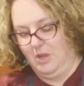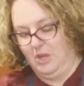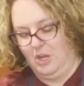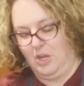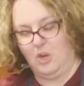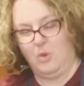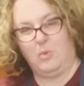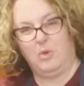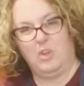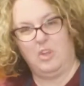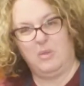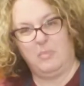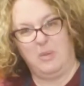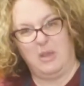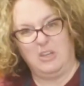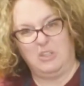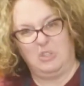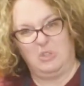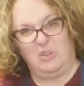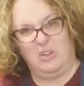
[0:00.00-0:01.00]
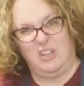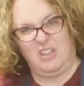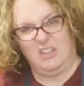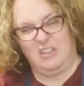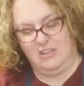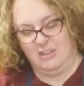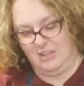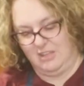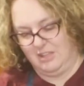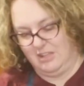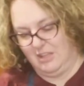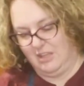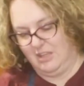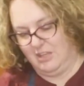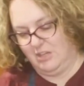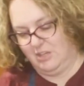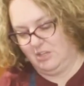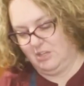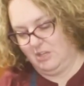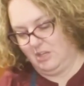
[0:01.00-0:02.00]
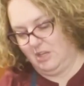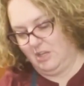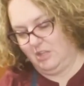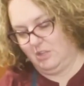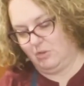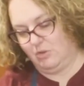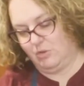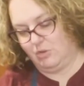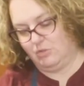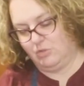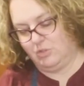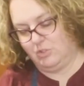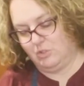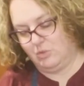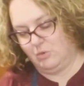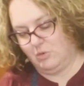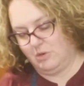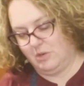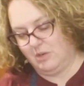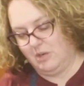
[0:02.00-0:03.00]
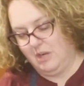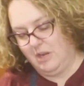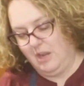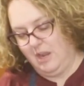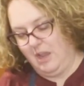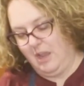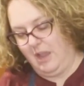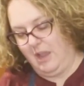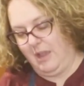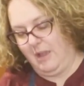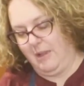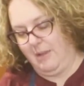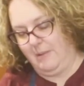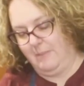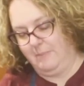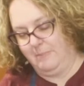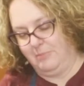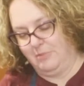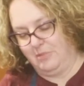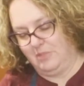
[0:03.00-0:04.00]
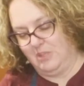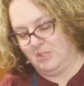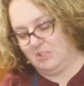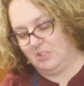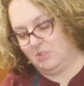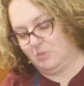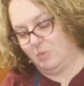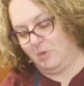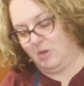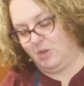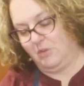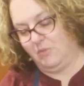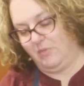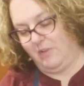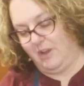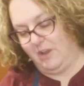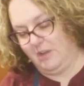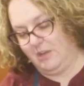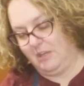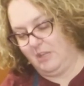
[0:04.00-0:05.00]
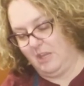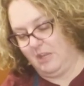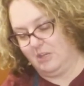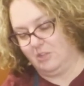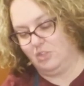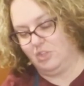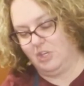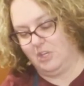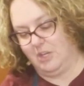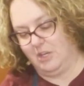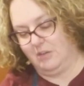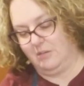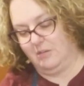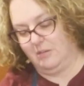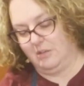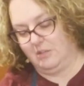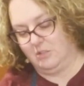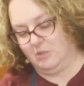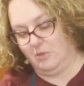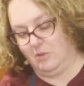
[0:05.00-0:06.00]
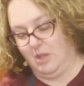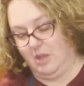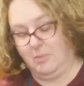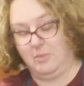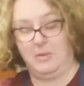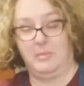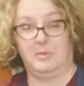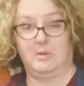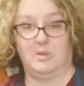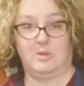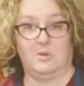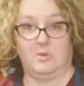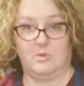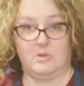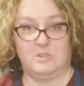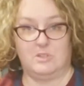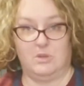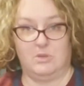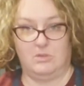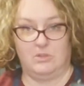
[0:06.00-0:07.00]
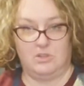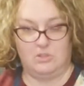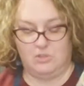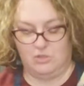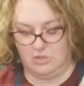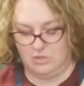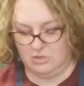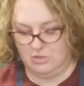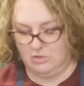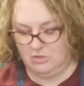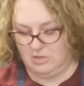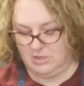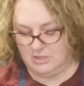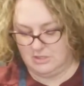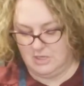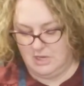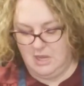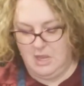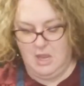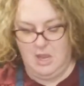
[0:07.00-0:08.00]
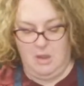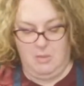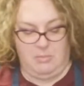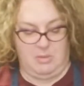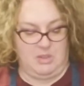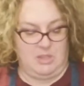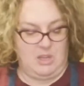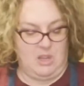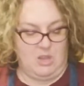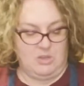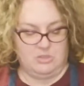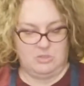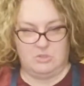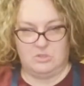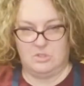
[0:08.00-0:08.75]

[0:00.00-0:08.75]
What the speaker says: you know, where you can buy tuna in the grocery store, this is where you find canned chicken. And so a lot of people don't always know that you can do this. But they also